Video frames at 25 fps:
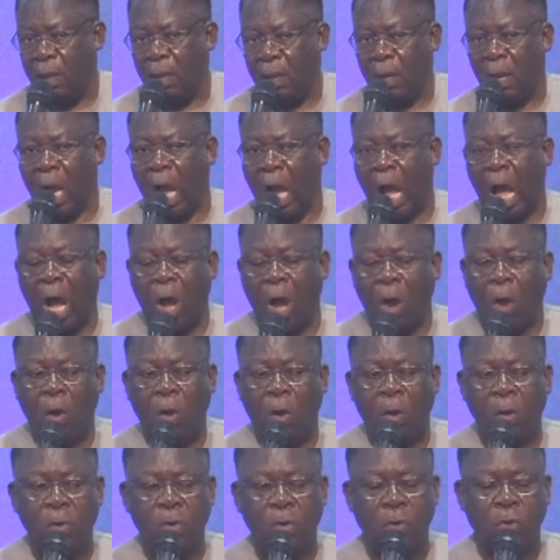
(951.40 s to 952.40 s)

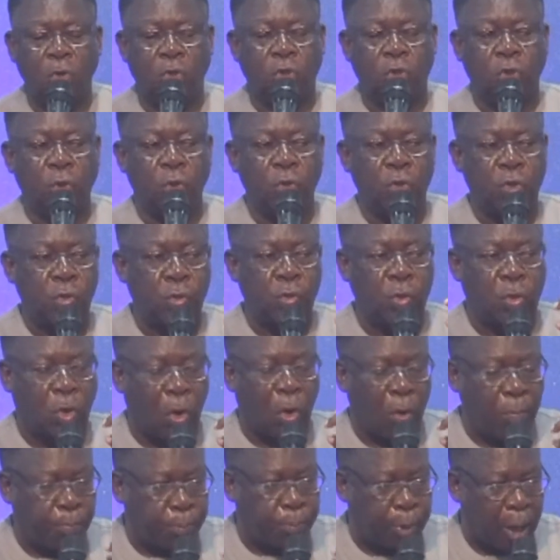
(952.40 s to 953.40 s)
How do you
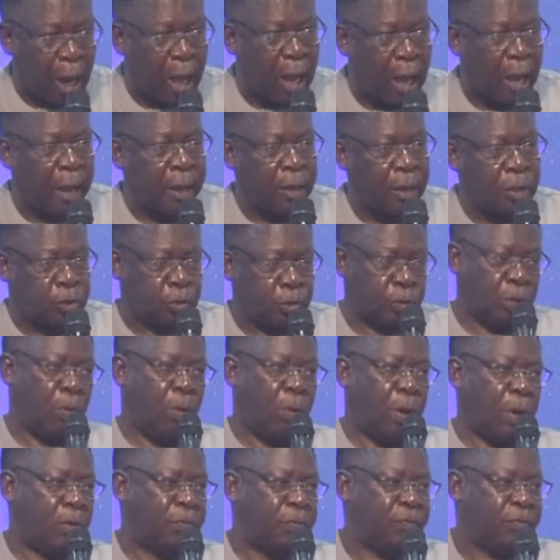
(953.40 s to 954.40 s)
comply to the
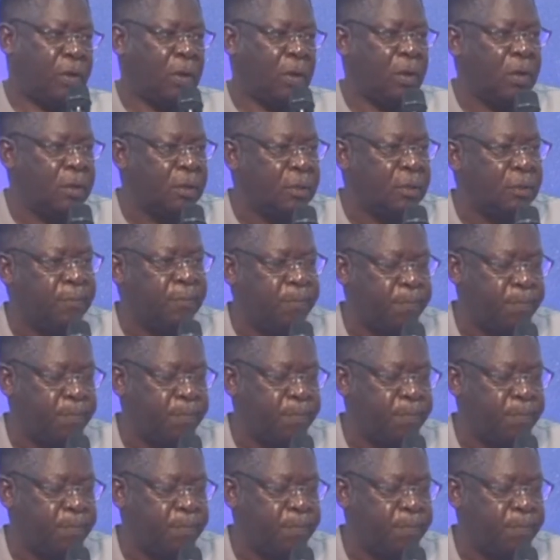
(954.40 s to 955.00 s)
word of God?